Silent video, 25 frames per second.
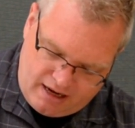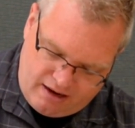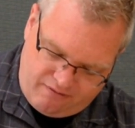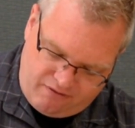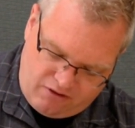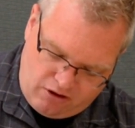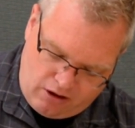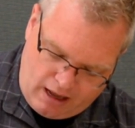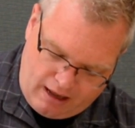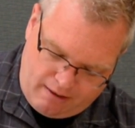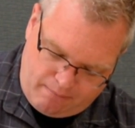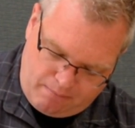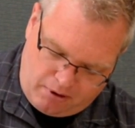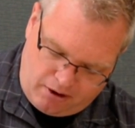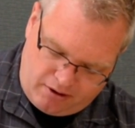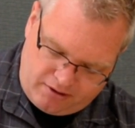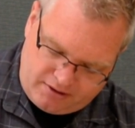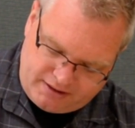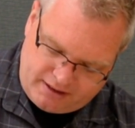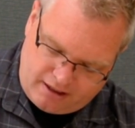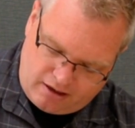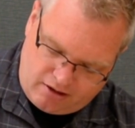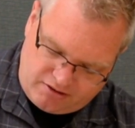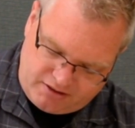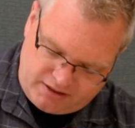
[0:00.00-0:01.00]
if you have parts
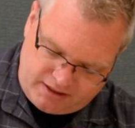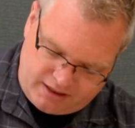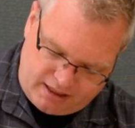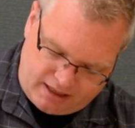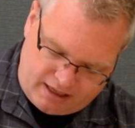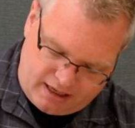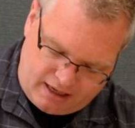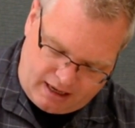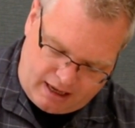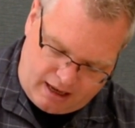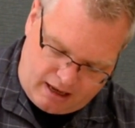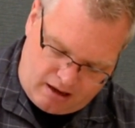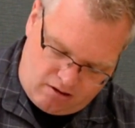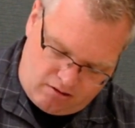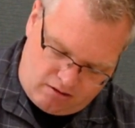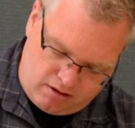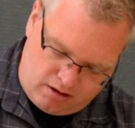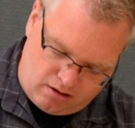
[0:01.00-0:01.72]
that are sticking out,